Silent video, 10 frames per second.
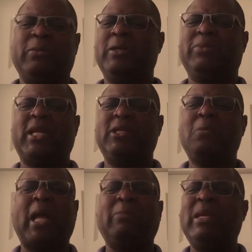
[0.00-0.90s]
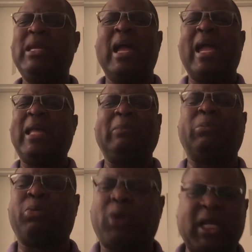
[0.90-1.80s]
him, that you might be
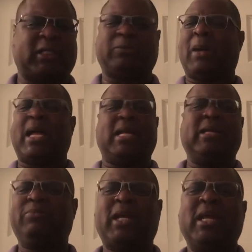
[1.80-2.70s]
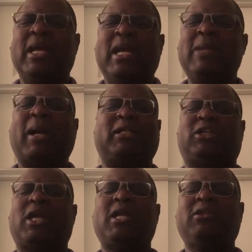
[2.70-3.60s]
embraced by him, that he might
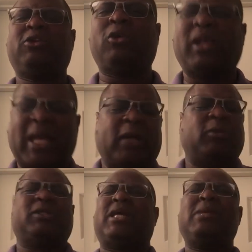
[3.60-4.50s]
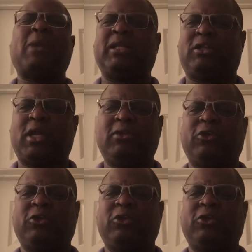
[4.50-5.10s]
change your language, that he might change